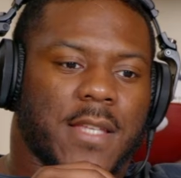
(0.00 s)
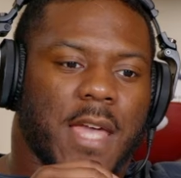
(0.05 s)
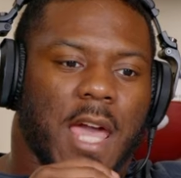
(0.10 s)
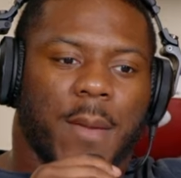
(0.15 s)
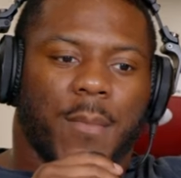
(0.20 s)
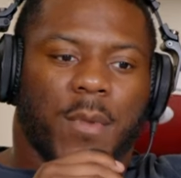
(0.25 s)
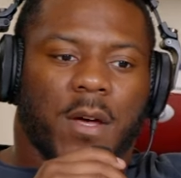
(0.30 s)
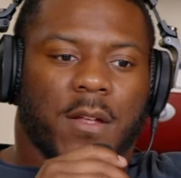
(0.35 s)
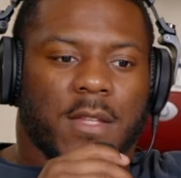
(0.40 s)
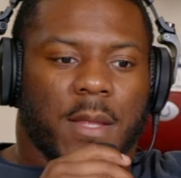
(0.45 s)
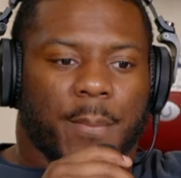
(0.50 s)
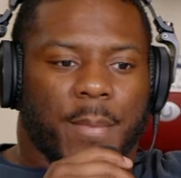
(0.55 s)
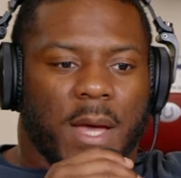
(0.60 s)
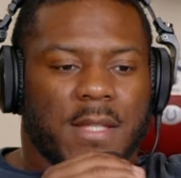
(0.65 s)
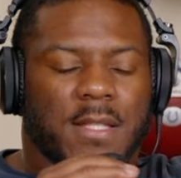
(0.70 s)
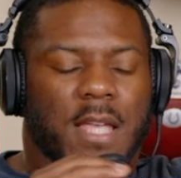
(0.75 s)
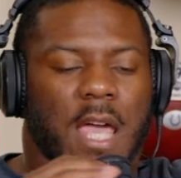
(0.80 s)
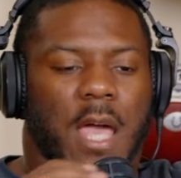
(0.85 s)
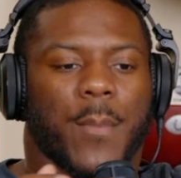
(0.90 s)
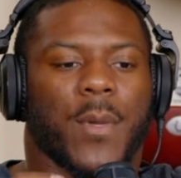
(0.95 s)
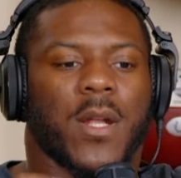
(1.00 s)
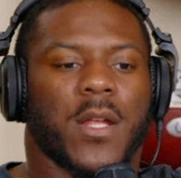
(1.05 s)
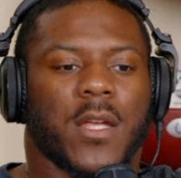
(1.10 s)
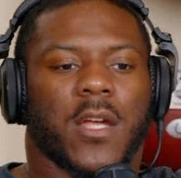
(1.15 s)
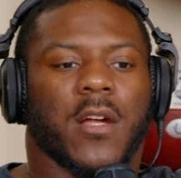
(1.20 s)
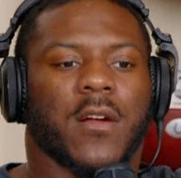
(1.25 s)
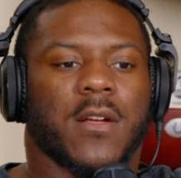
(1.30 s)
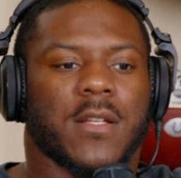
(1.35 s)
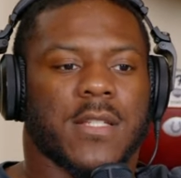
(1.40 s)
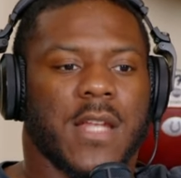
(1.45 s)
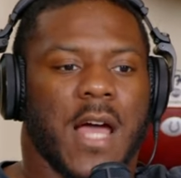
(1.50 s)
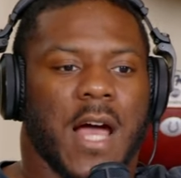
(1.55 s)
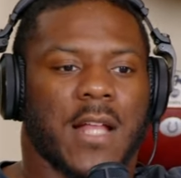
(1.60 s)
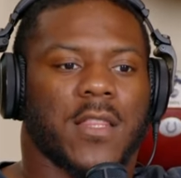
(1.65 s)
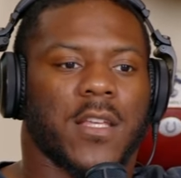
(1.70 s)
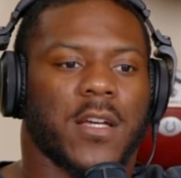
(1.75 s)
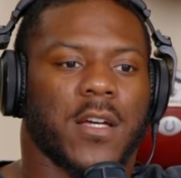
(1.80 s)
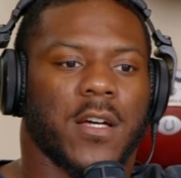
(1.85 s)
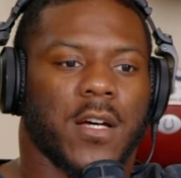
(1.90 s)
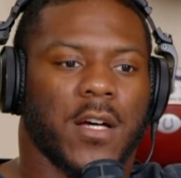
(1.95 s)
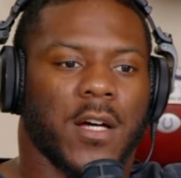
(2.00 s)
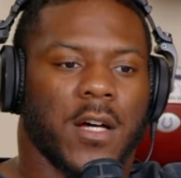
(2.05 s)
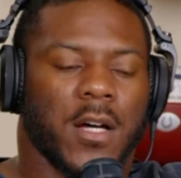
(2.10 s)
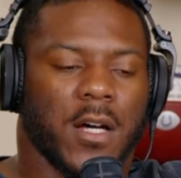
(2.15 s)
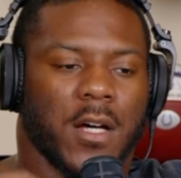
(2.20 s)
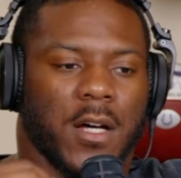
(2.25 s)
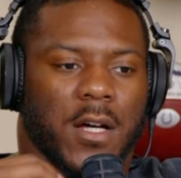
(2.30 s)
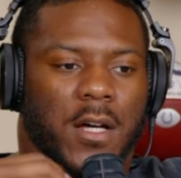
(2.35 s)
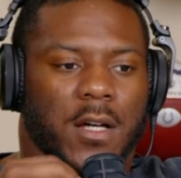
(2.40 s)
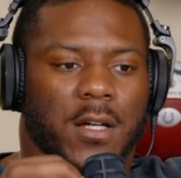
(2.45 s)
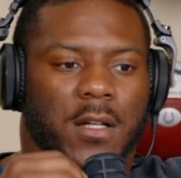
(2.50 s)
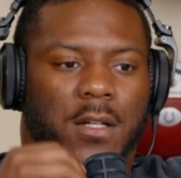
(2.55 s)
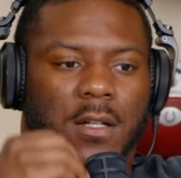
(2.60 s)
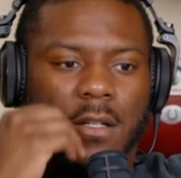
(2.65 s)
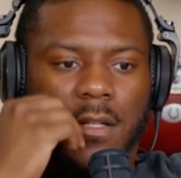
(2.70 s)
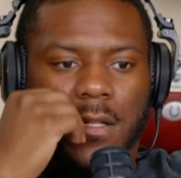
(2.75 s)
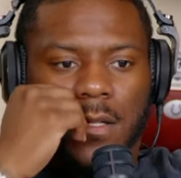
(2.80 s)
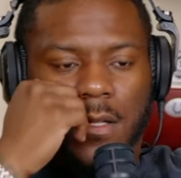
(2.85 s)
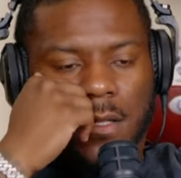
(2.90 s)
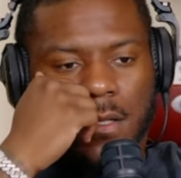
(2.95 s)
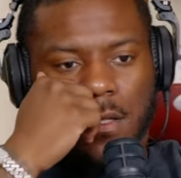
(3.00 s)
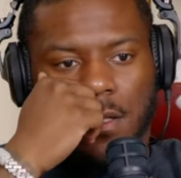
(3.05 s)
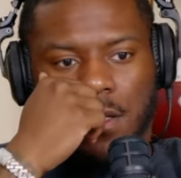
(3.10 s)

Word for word: game of the year is not the as long as he putting on a